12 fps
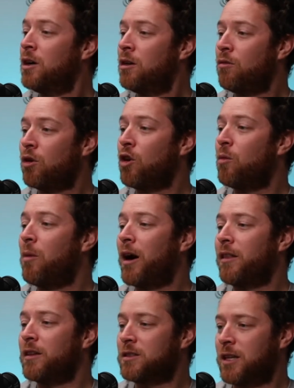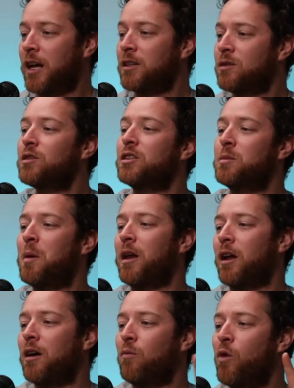will go by the scent,
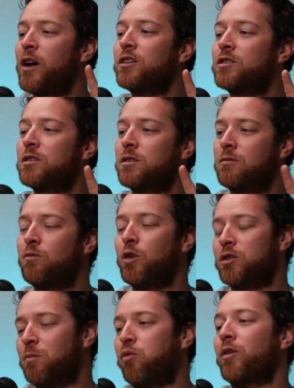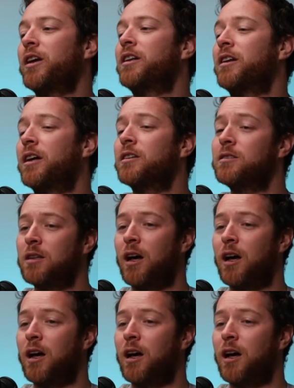depending on which breed it is.